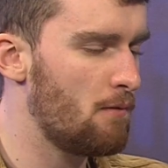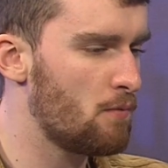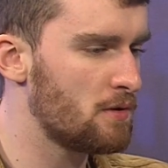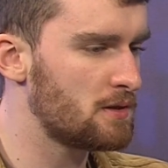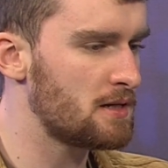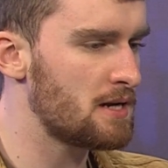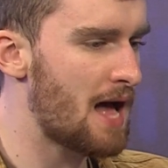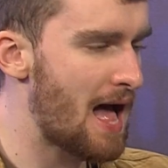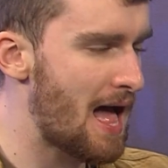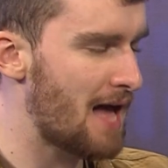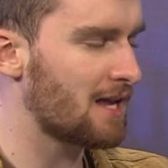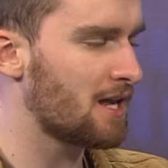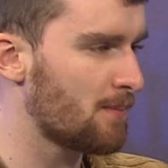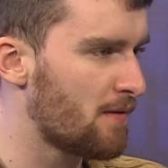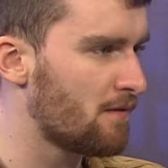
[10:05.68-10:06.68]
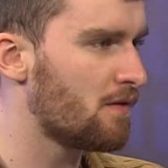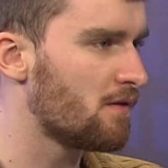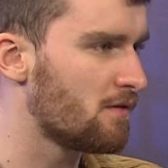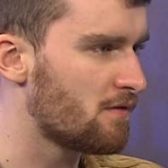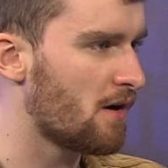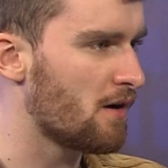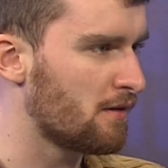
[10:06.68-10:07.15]
was an argument for the
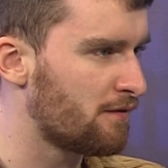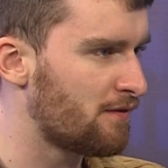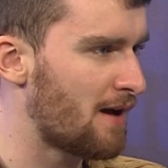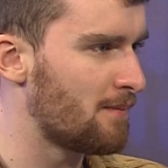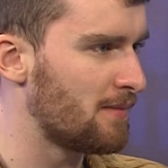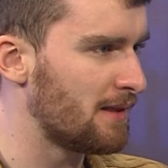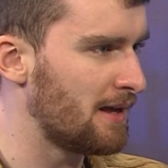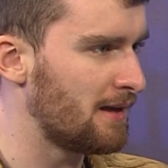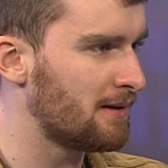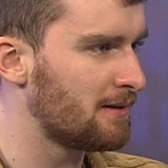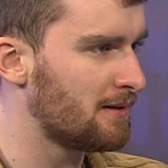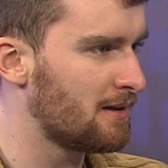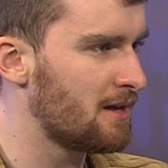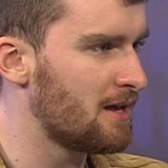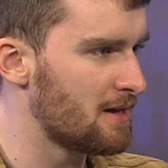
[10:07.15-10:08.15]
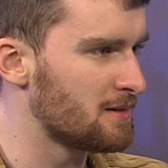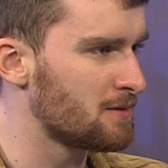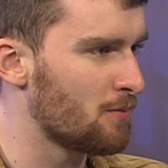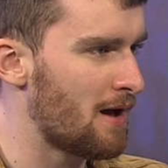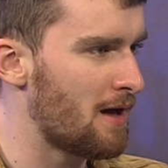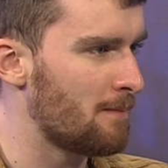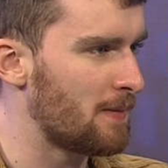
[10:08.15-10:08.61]
royal family as
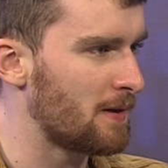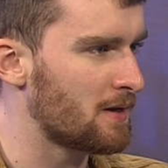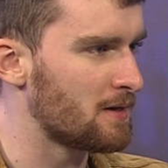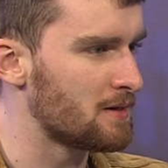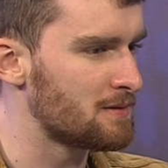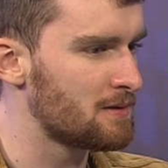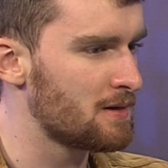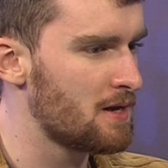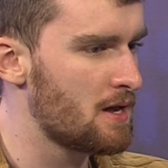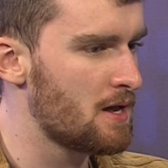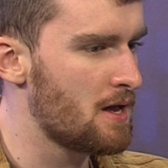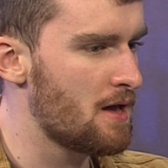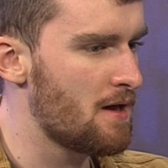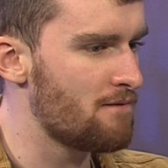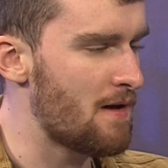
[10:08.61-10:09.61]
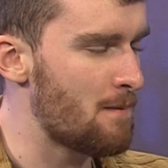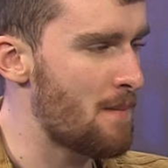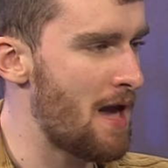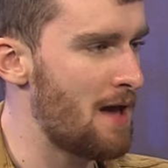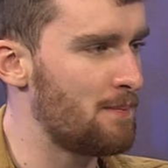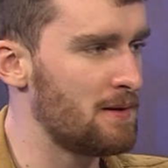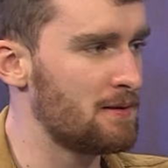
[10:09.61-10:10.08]
well, because they
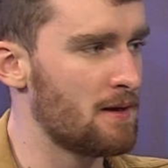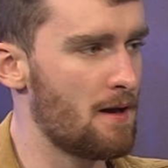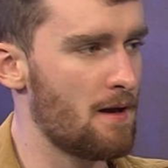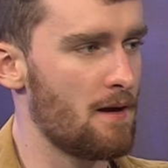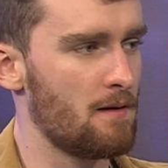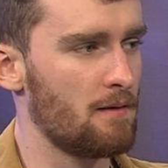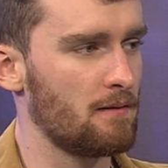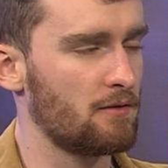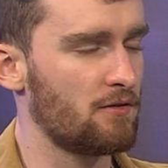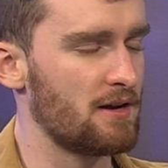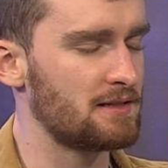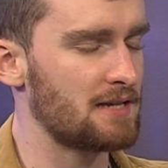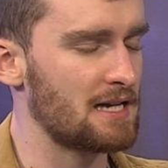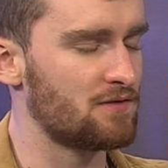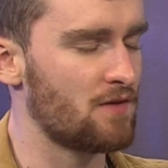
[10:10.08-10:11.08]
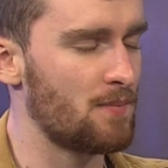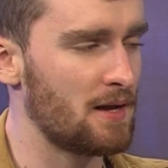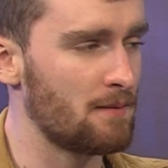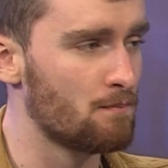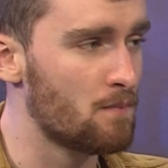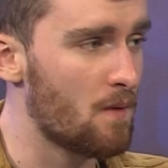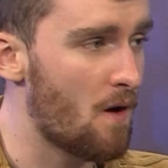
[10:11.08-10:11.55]
may be criticised for
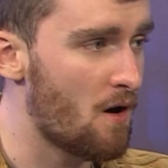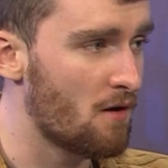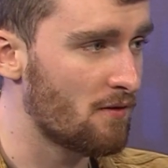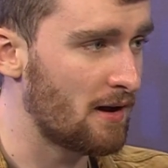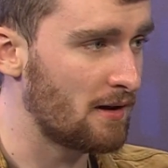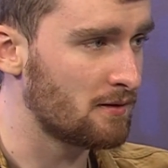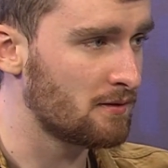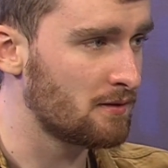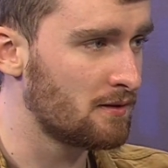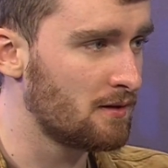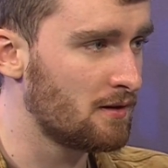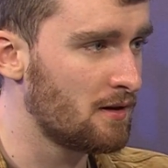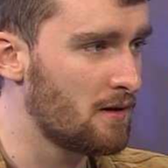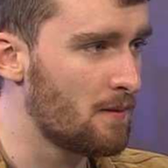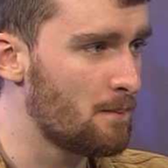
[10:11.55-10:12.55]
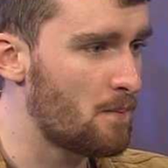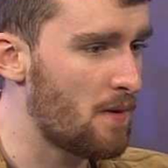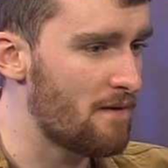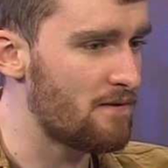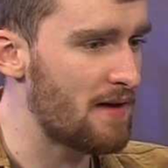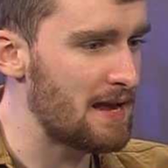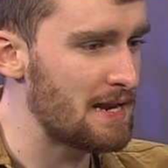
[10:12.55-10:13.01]
being boring,
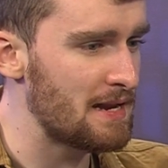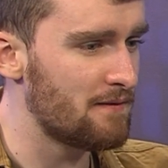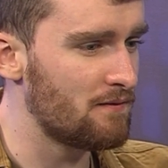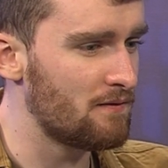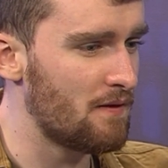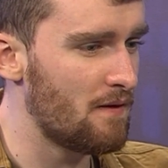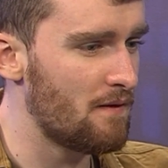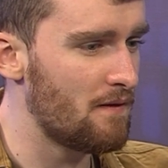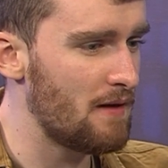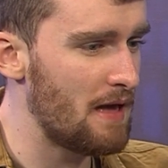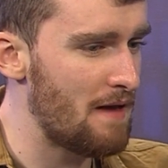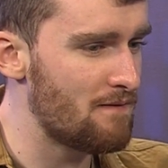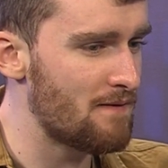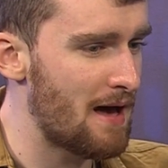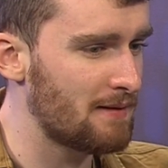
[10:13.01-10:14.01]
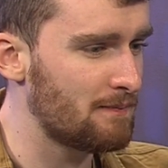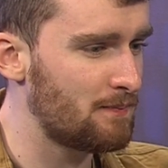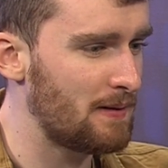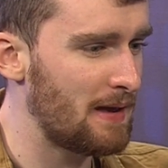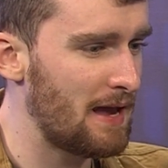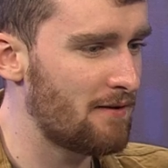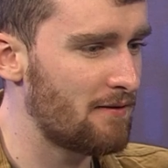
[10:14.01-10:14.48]
but they, in that
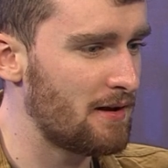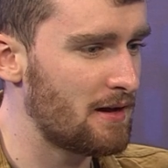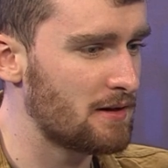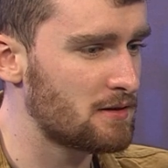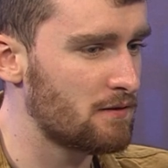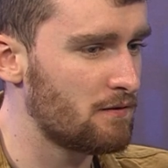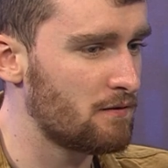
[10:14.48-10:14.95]
period,